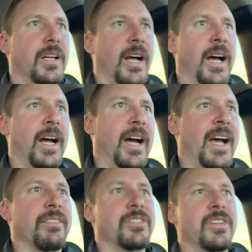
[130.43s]
I
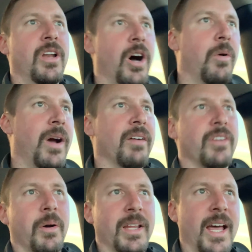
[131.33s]
have no way of
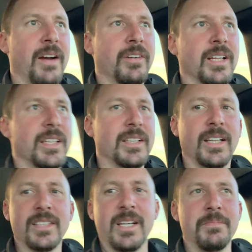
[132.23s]
knowing that really,
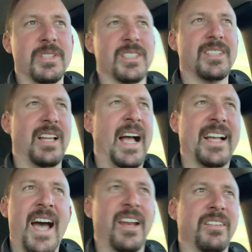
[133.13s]
except just I
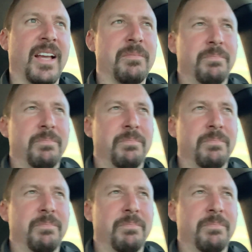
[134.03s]
kind of like